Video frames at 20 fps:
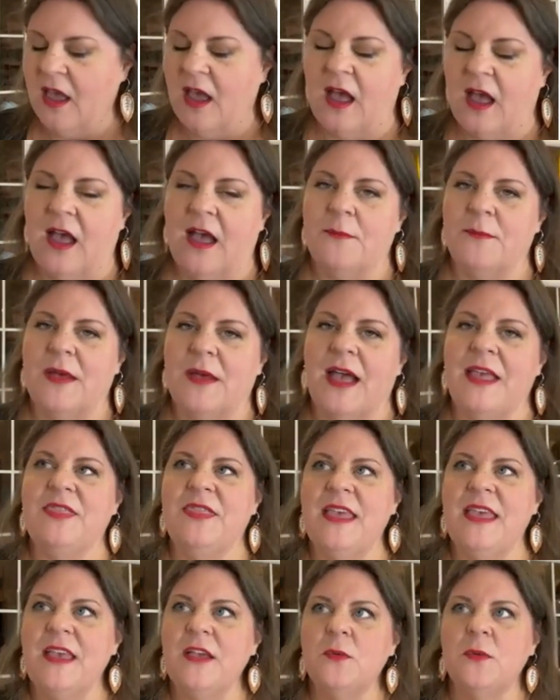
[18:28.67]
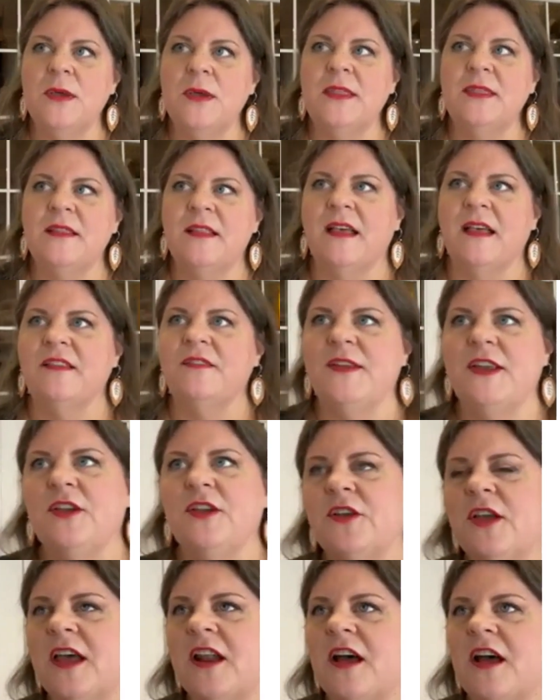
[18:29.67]
I think when the last
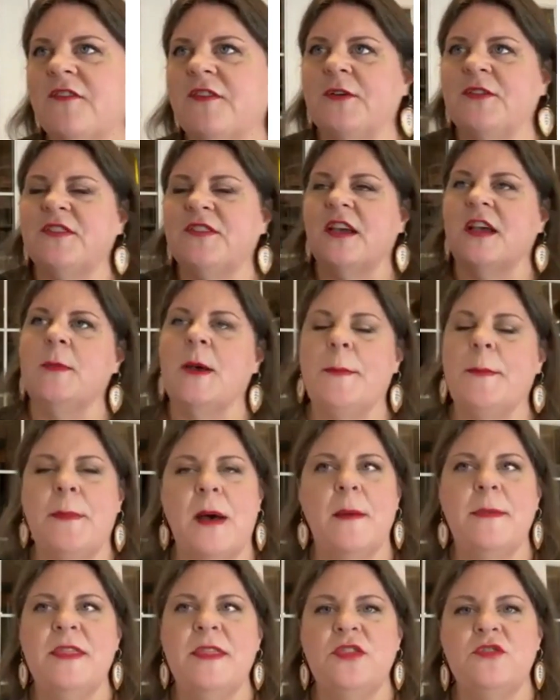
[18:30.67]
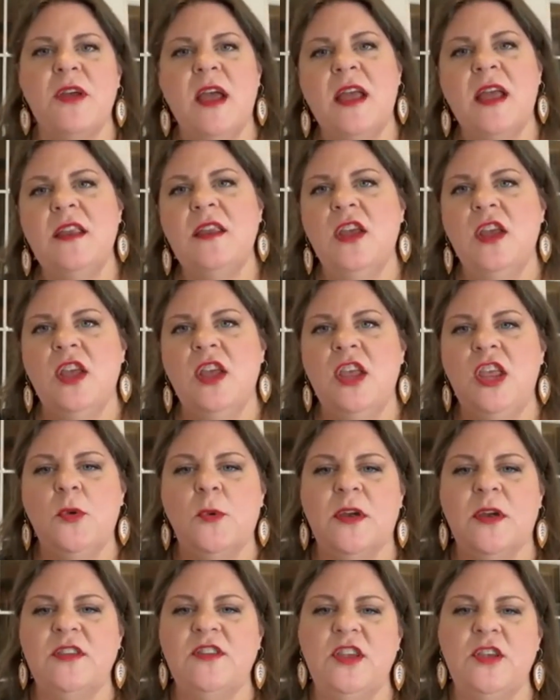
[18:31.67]
video cut off, I was talking about bobbin thread. You
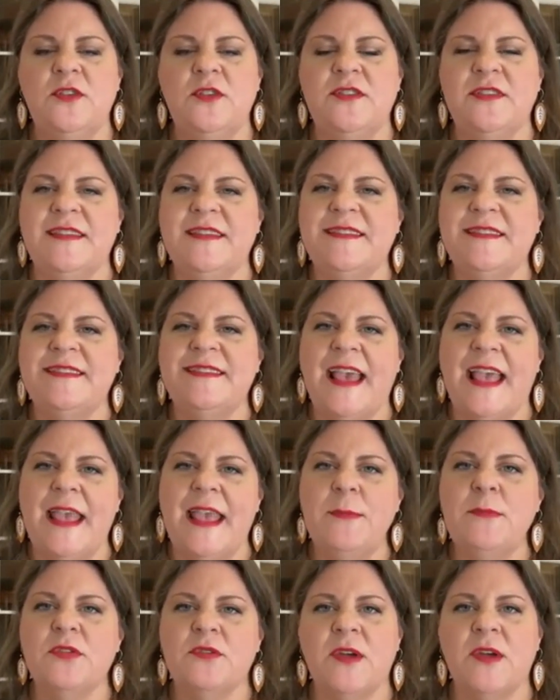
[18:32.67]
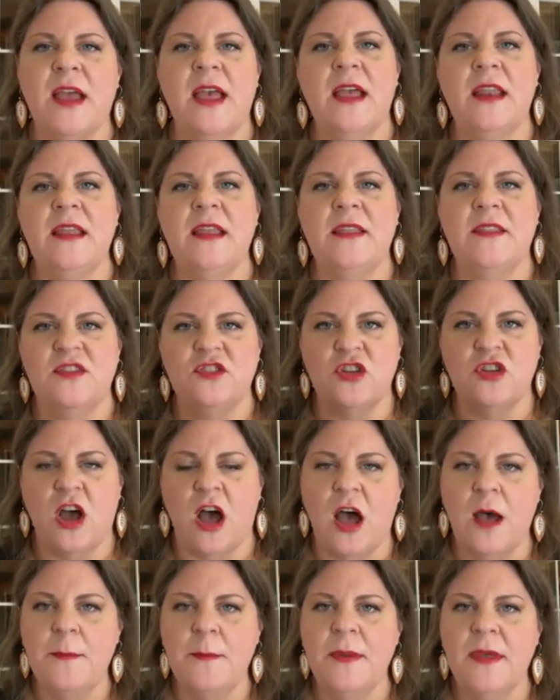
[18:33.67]
want to use the same thread in the
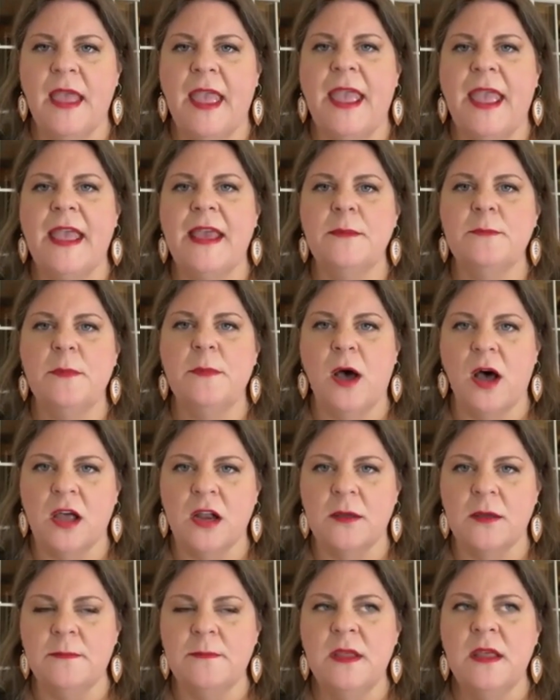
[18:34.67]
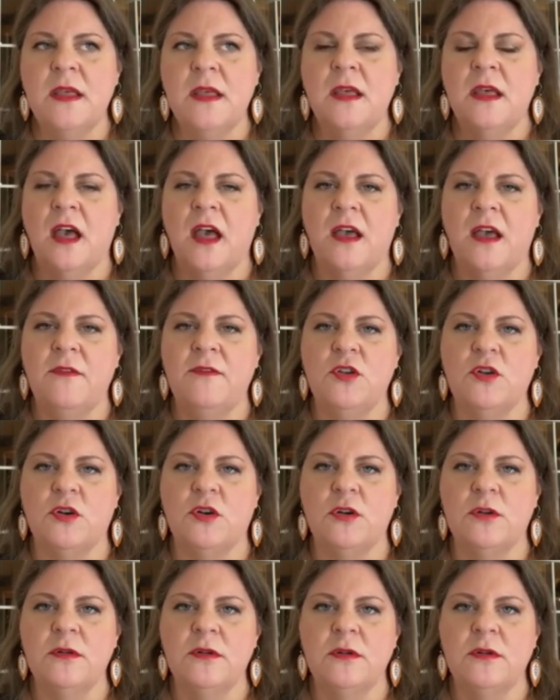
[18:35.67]
top and bottom of
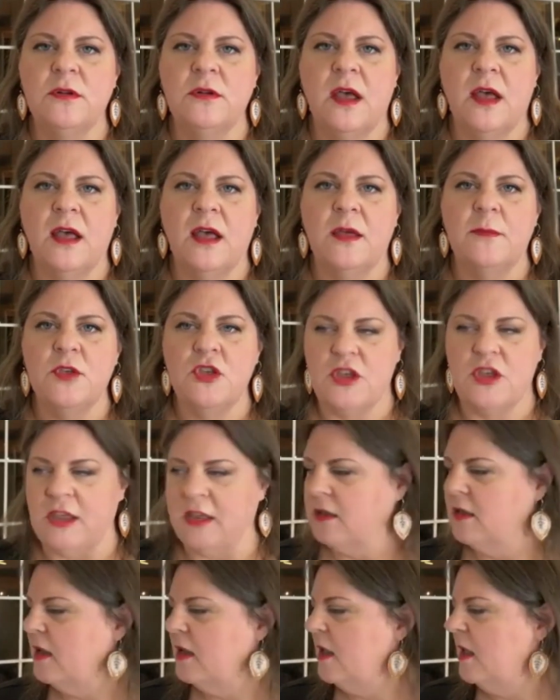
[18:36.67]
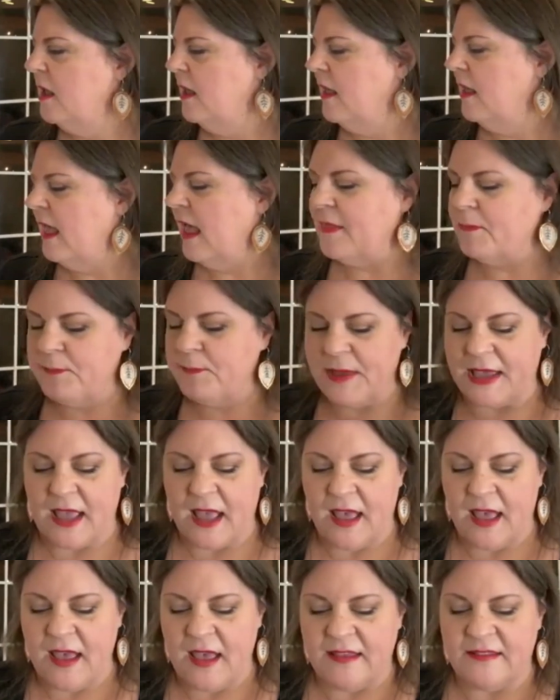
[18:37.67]
your machine. And
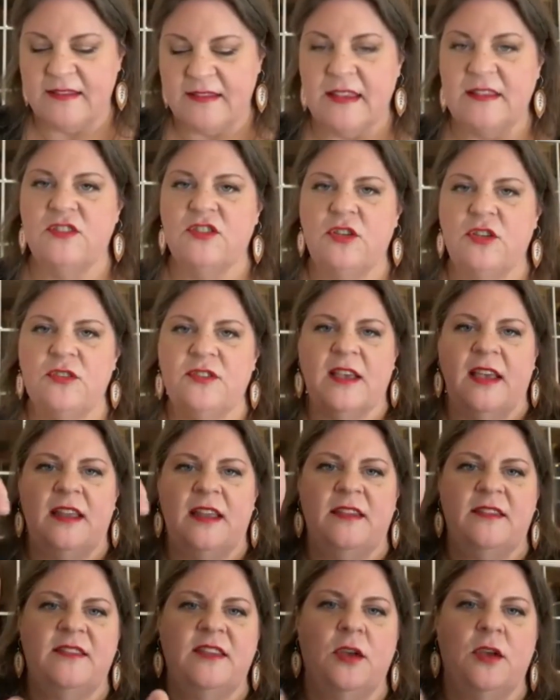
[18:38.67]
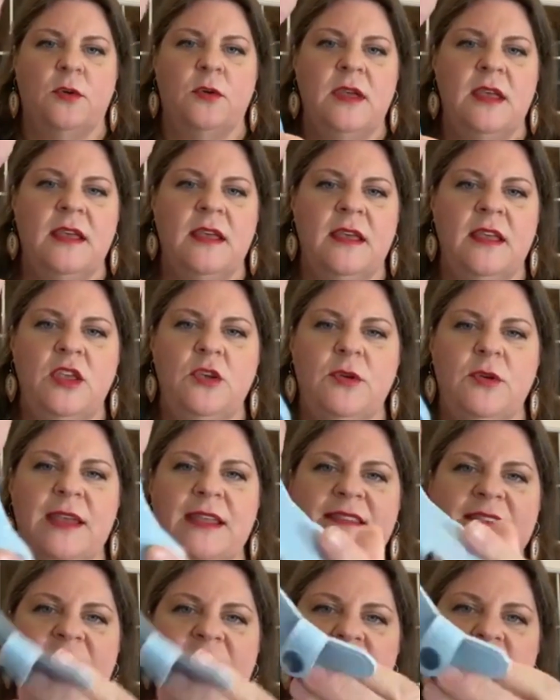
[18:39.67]
because it's 2-sided, so you
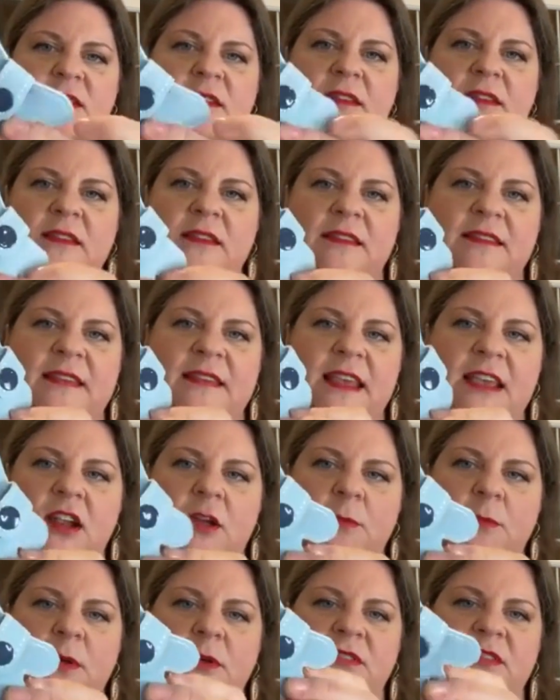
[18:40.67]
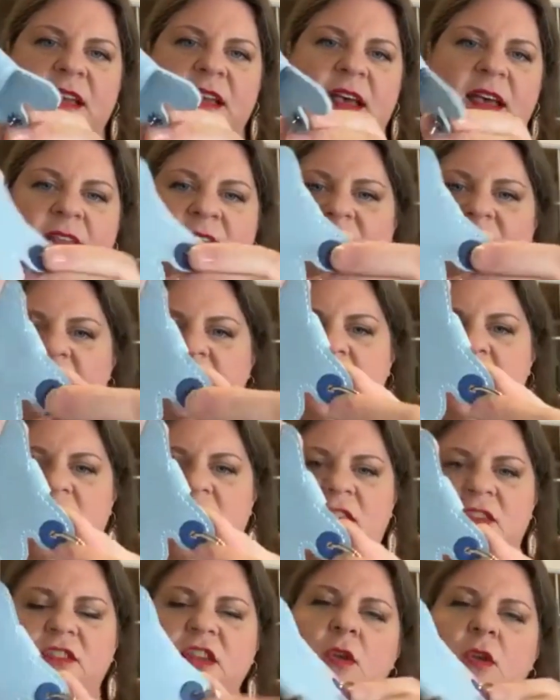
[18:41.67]
get to see it on both sides.
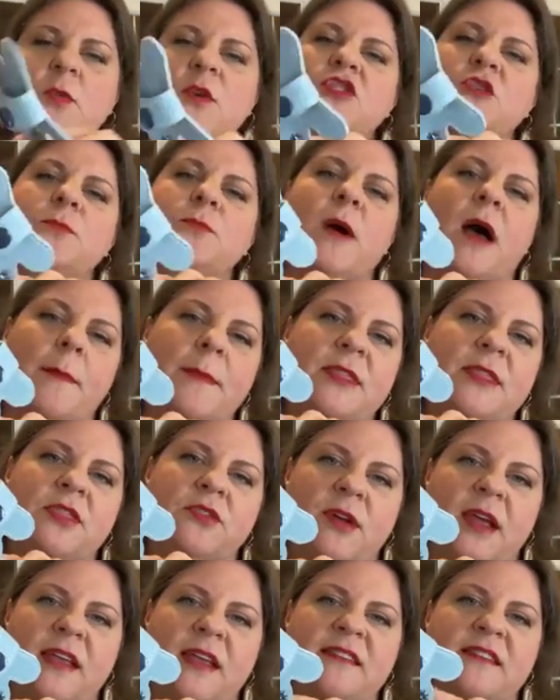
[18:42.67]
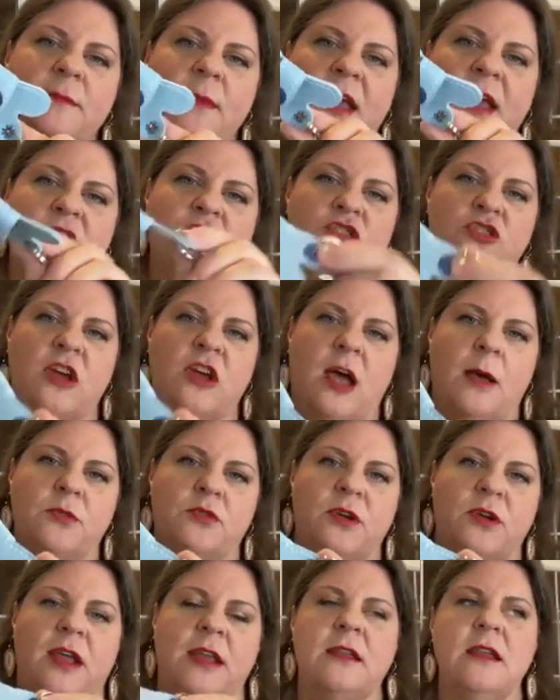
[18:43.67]
So you want your bobbin thread to match your top
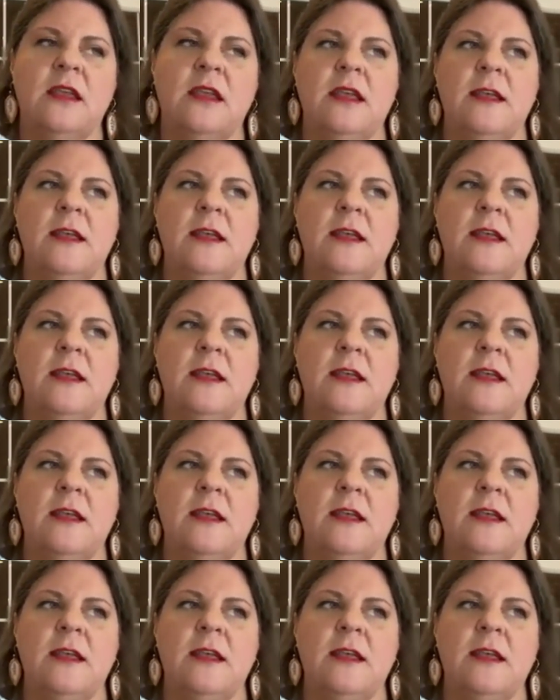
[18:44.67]
thread.